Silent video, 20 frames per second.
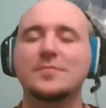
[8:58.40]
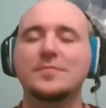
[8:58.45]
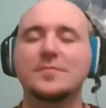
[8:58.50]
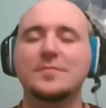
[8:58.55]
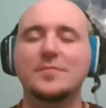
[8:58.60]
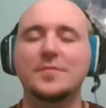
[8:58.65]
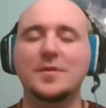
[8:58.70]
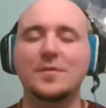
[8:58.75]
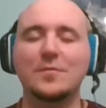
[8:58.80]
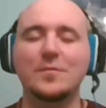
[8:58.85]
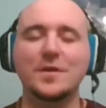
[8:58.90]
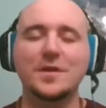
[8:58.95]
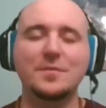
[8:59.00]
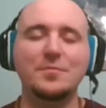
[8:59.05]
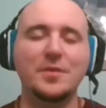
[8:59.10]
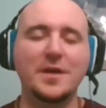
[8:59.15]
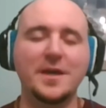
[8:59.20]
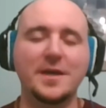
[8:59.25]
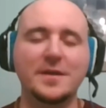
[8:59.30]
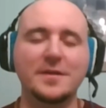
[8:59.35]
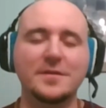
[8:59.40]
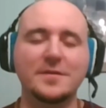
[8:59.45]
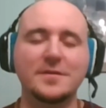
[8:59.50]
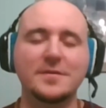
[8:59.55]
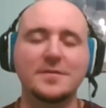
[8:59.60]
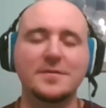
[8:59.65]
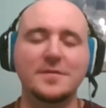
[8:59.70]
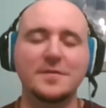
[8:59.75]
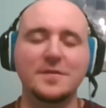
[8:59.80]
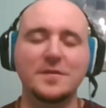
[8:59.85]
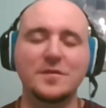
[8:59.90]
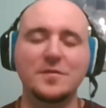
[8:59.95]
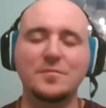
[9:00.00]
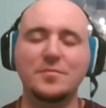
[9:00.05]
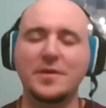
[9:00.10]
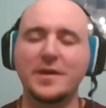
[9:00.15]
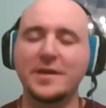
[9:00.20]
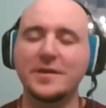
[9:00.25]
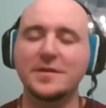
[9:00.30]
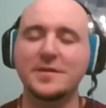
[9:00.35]
But which page? There's 2
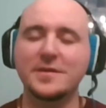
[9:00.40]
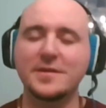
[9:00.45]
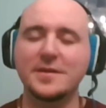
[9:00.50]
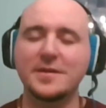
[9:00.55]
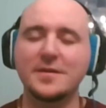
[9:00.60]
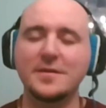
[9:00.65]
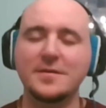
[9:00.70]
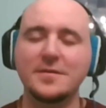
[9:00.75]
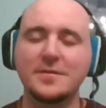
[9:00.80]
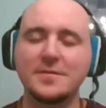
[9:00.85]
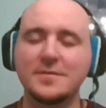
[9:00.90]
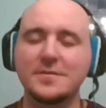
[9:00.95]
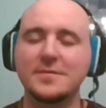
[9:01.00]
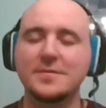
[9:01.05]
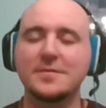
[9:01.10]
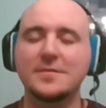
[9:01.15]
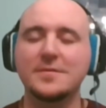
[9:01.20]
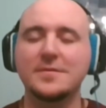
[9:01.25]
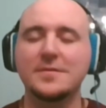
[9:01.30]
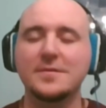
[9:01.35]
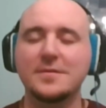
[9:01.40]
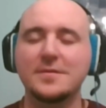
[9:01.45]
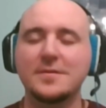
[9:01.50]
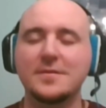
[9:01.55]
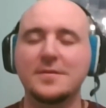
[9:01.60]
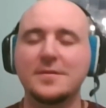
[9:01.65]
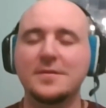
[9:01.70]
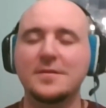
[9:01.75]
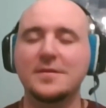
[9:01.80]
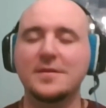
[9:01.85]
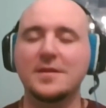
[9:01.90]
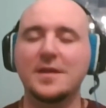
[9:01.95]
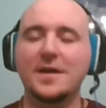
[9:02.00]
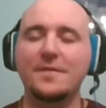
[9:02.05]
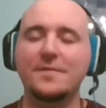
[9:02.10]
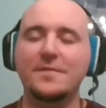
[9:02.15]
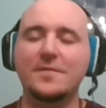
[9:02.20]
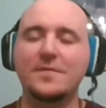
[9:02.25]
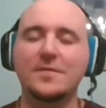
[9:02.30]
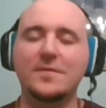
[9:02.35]
pages here.
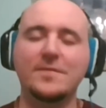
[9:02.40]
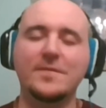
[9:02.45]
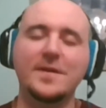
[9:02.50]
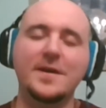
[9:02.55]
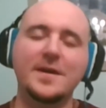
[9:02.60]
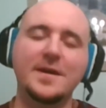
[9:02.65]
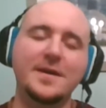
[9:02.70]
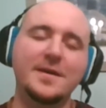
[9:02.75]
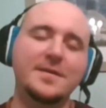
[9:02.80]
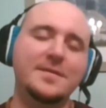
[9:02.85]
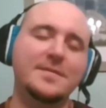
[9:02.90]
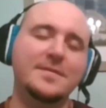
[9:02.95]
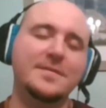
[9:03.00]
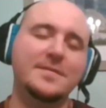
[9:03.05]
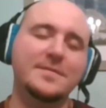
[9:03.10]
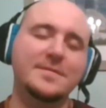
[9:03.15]
Left or right?